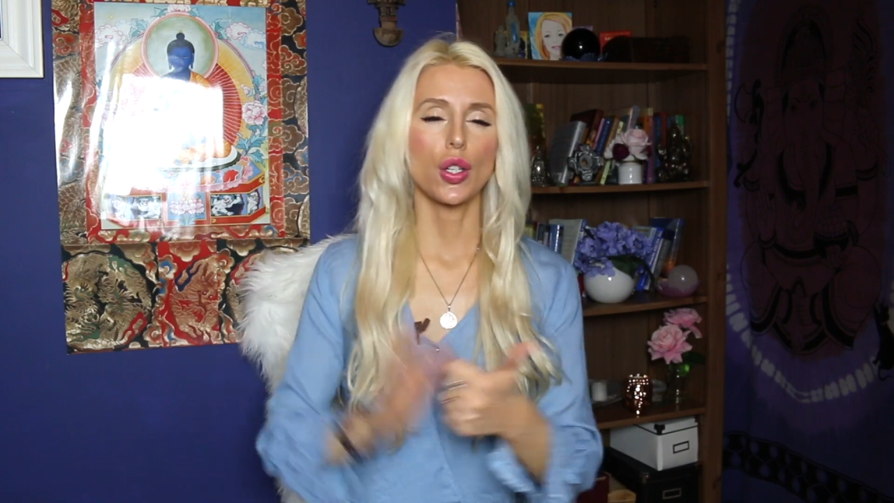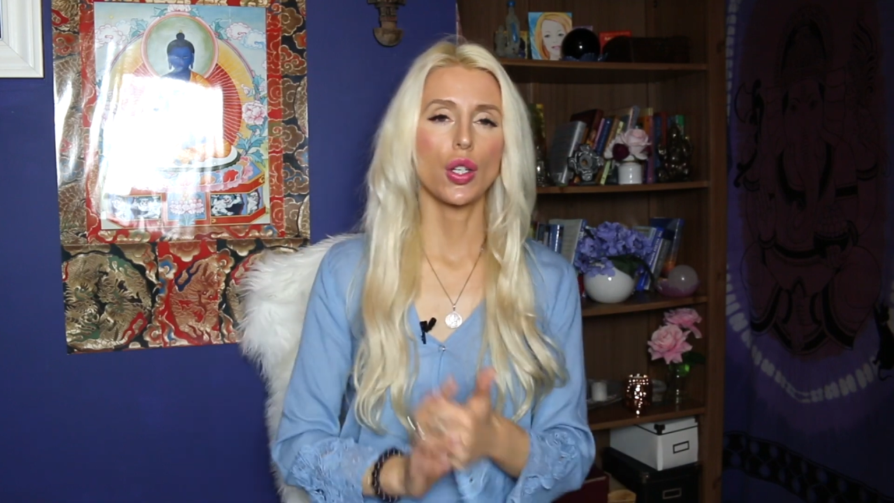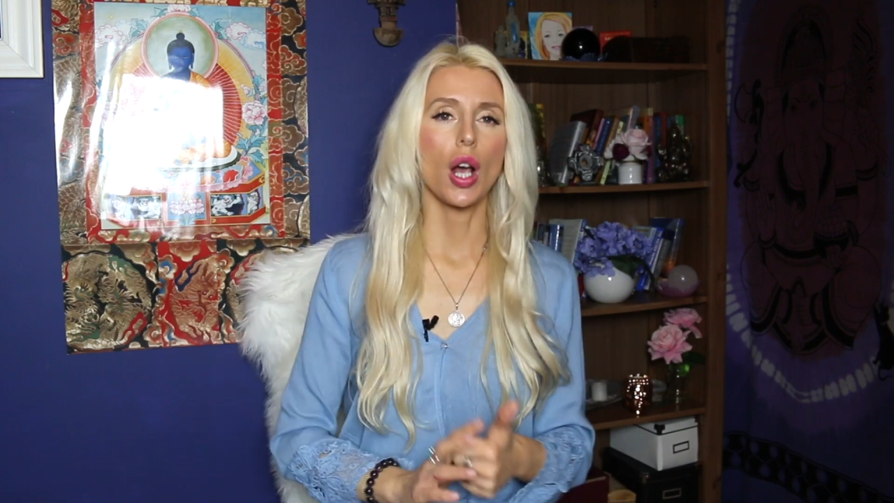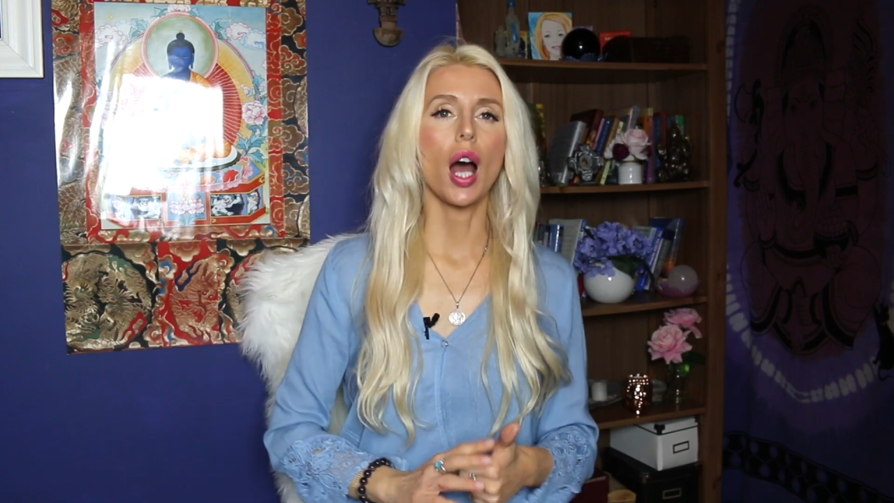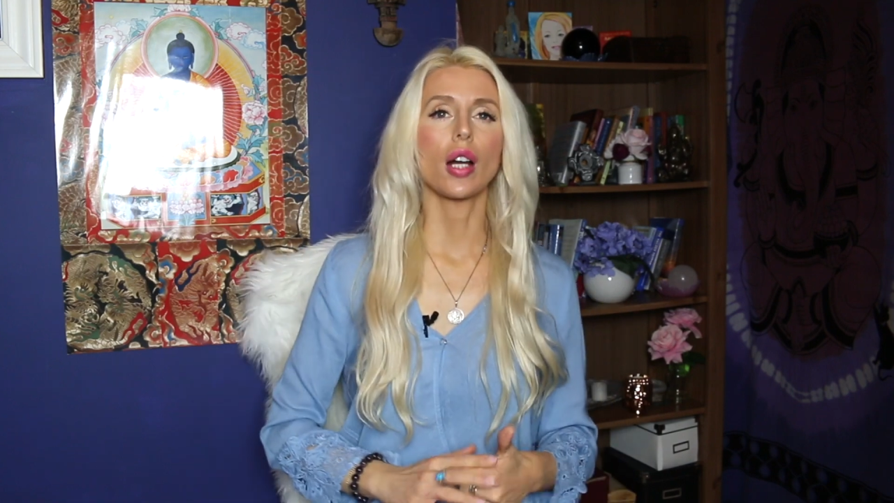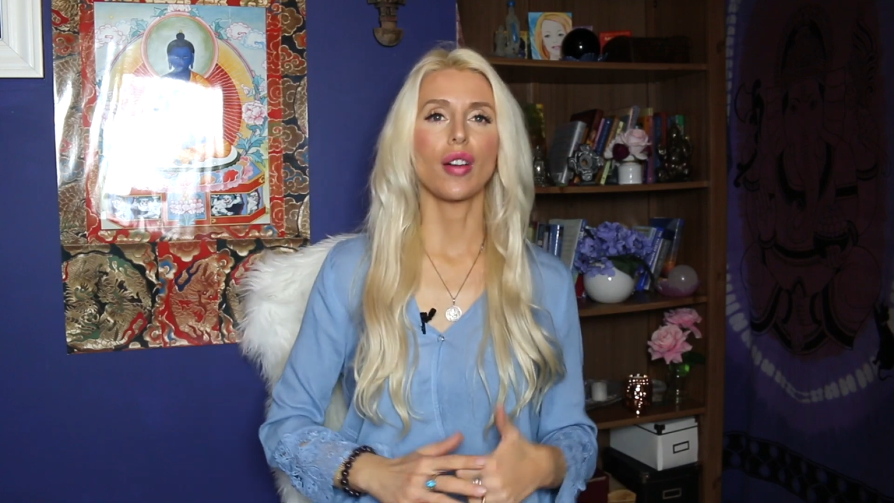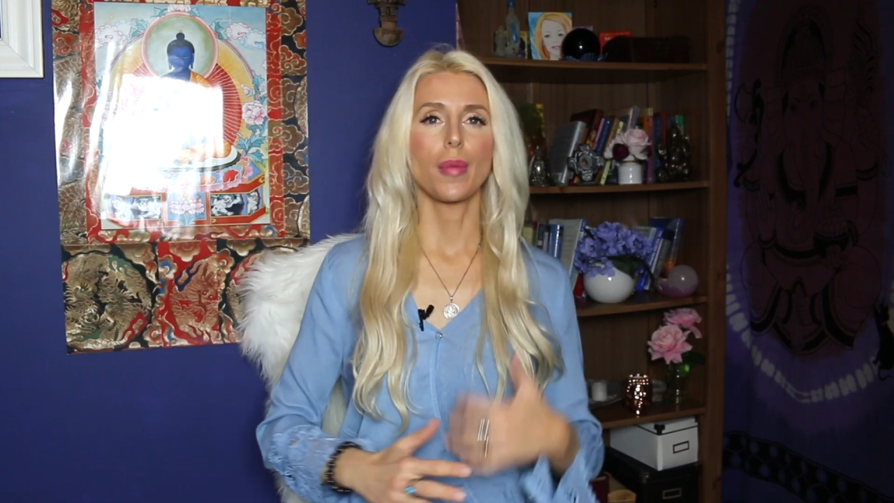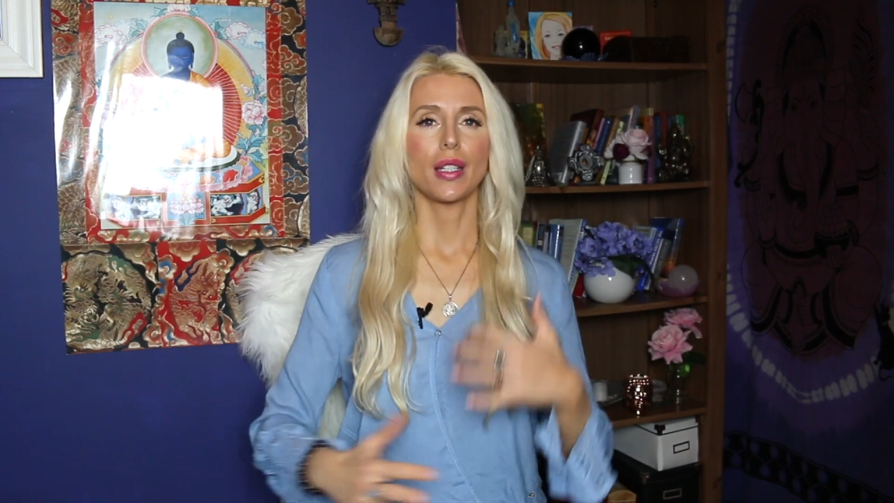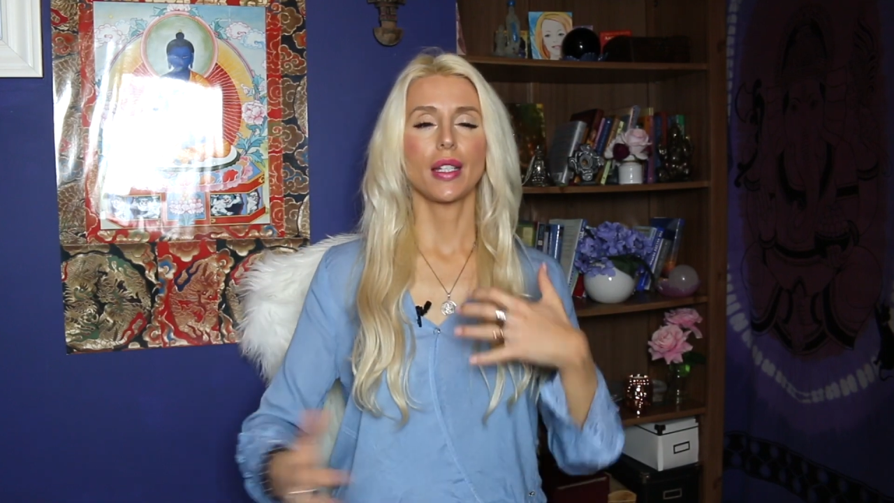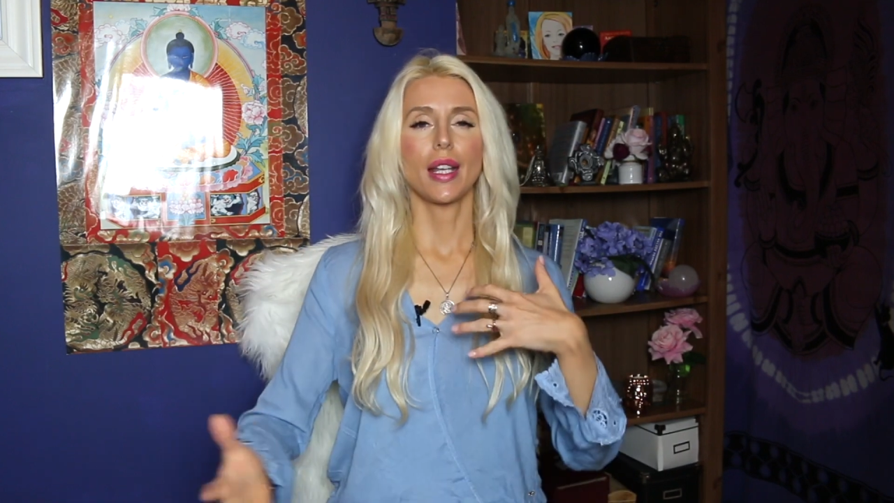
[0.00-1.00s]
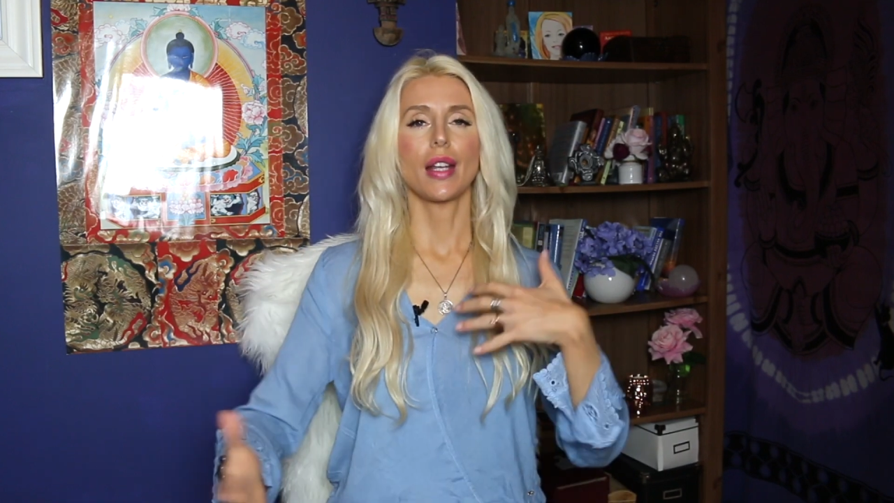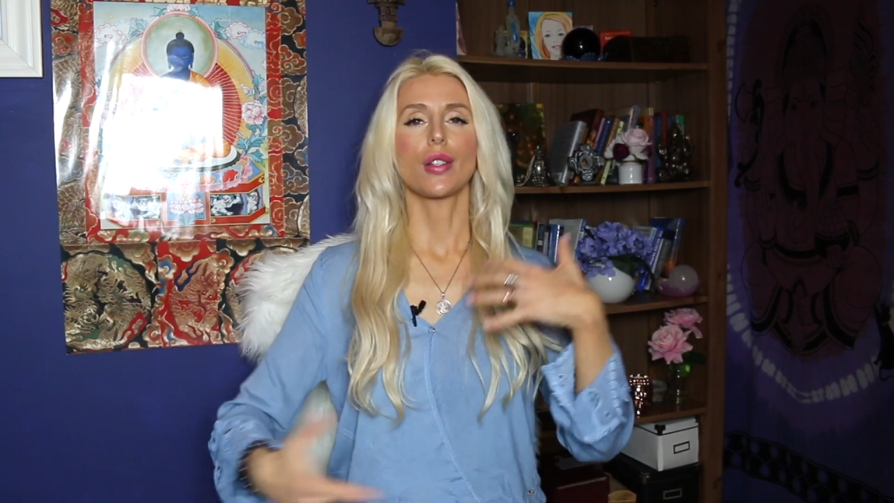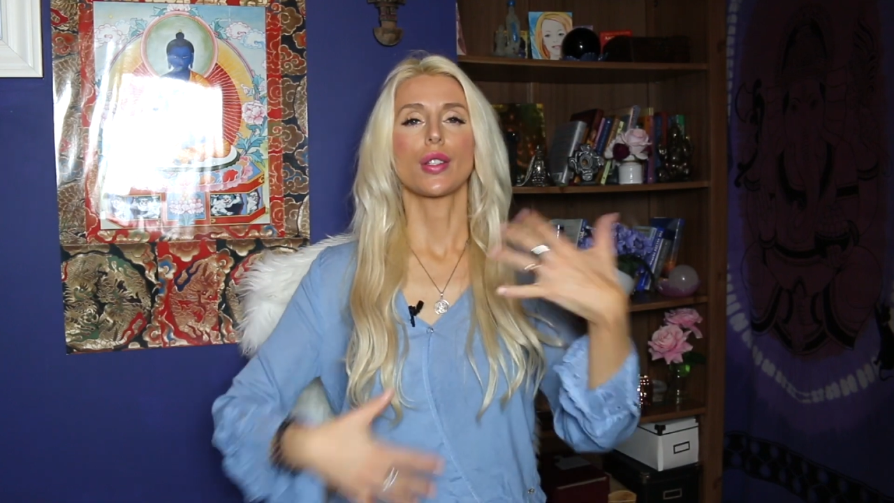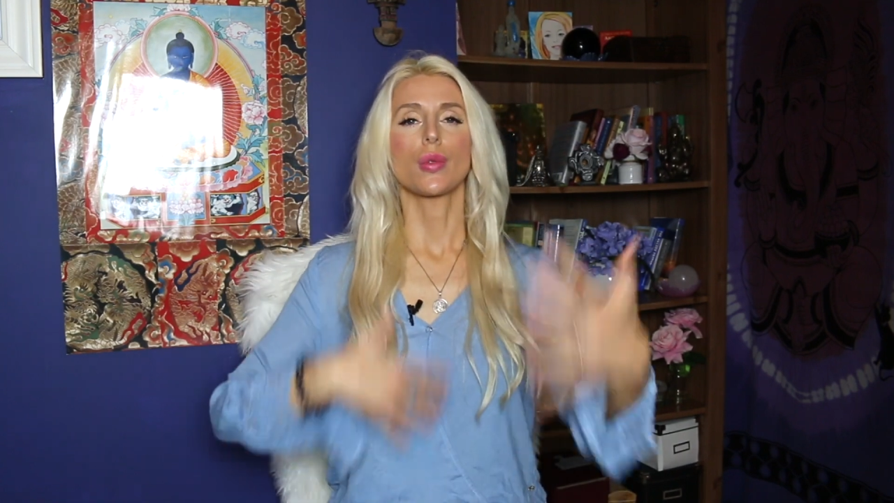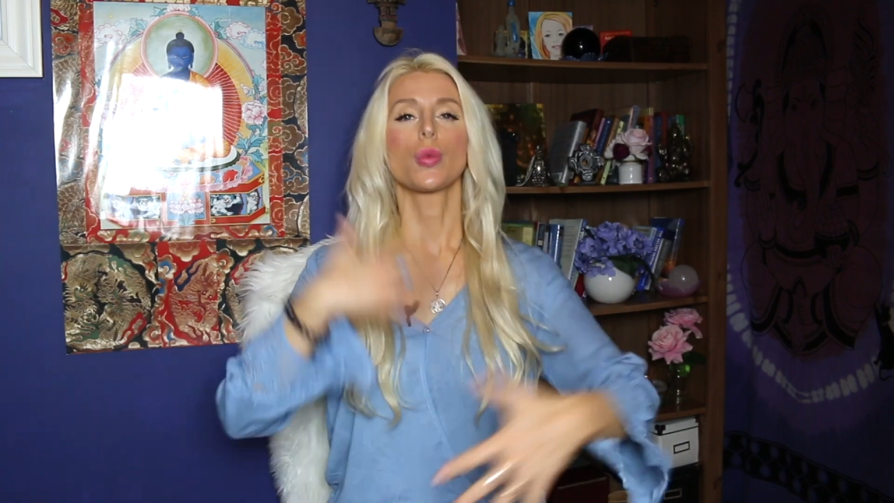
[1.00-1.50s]
chakra
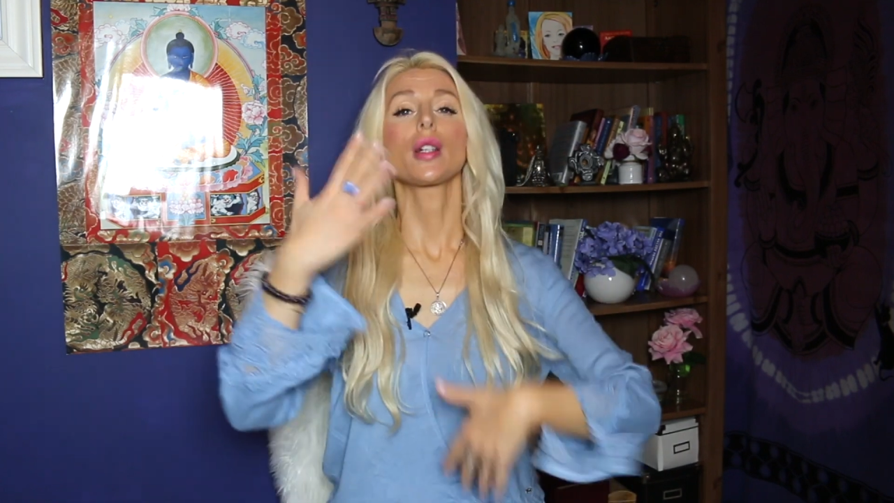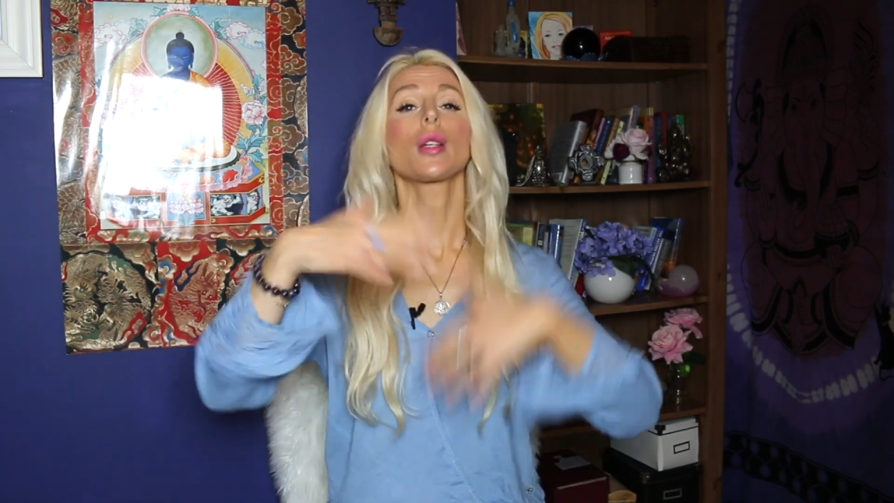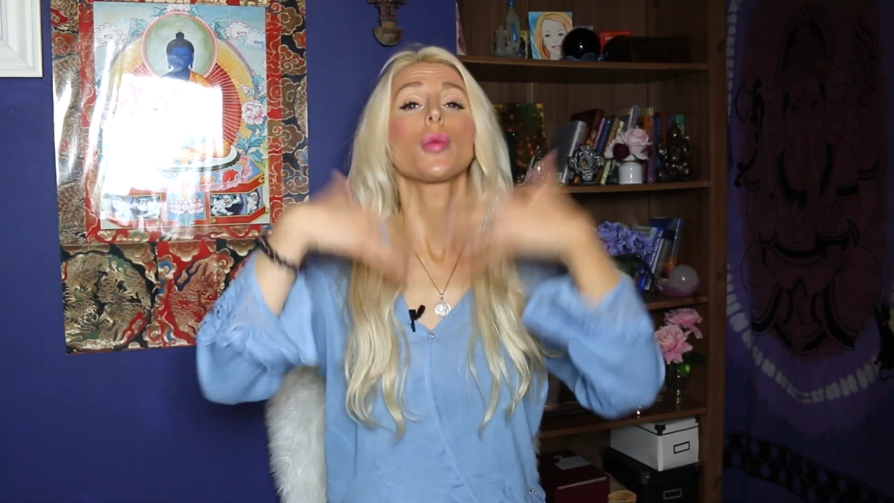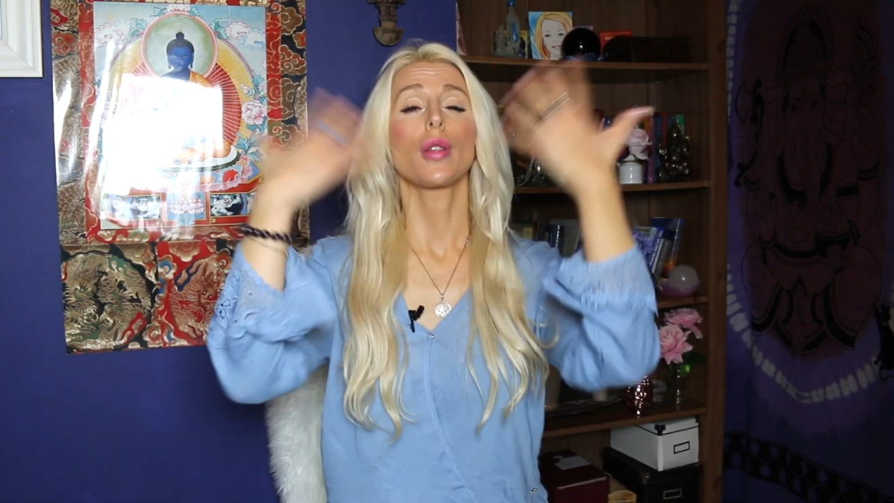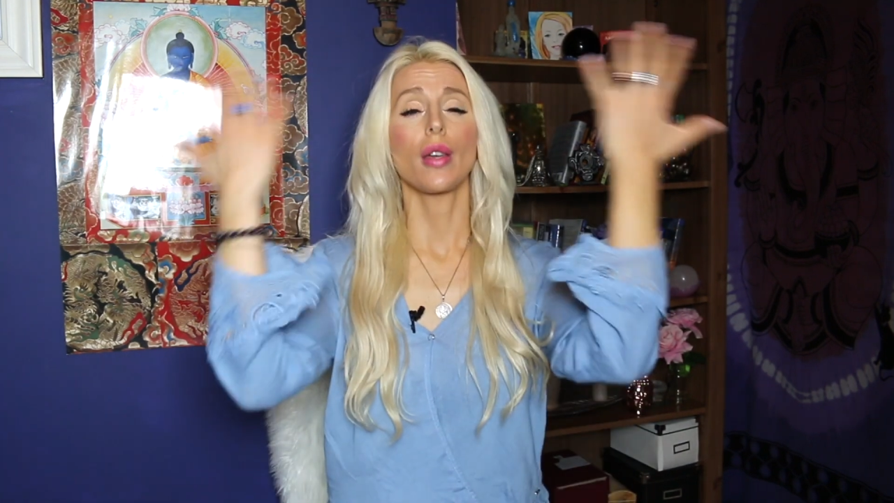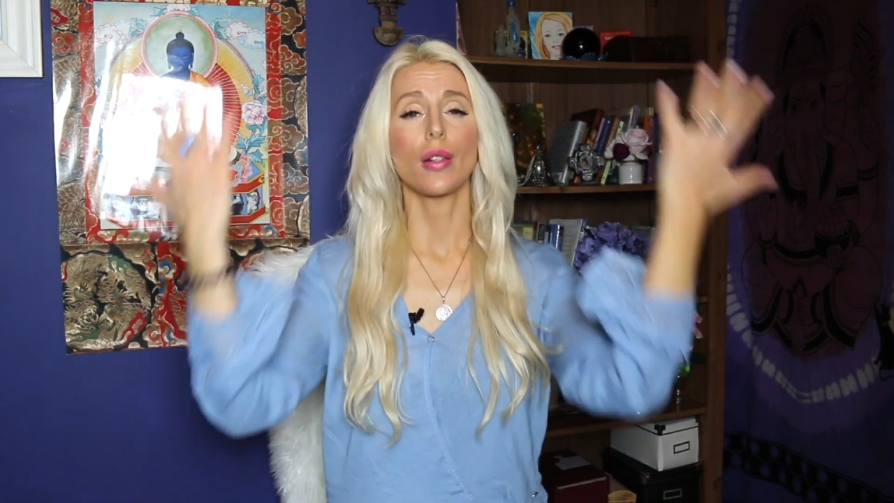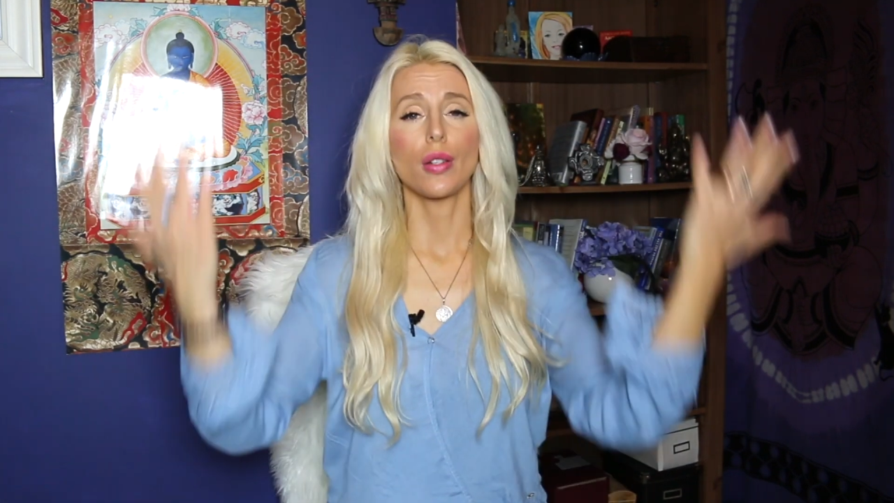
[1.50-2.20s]
meditations, working with your